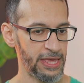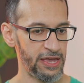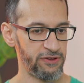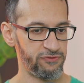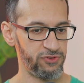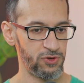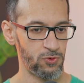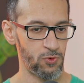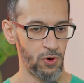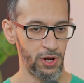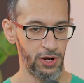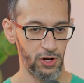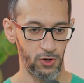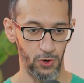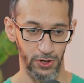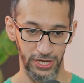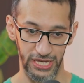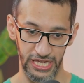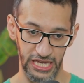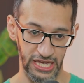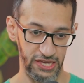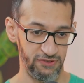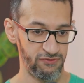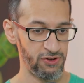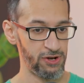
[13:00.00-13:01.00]
If you want to go
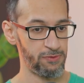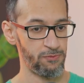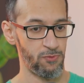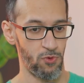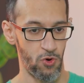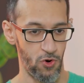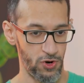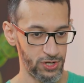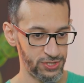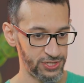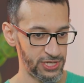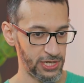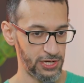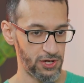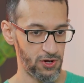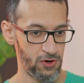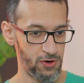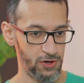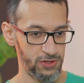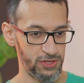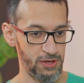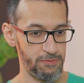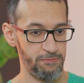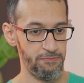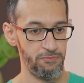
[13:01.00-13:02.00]
even more
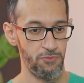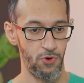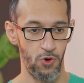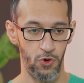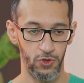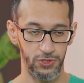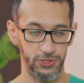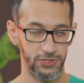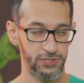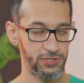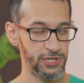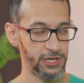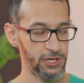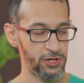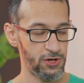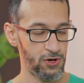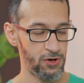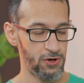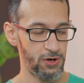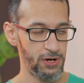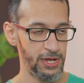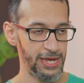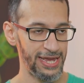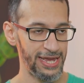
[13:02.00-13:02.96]
secure, the most secure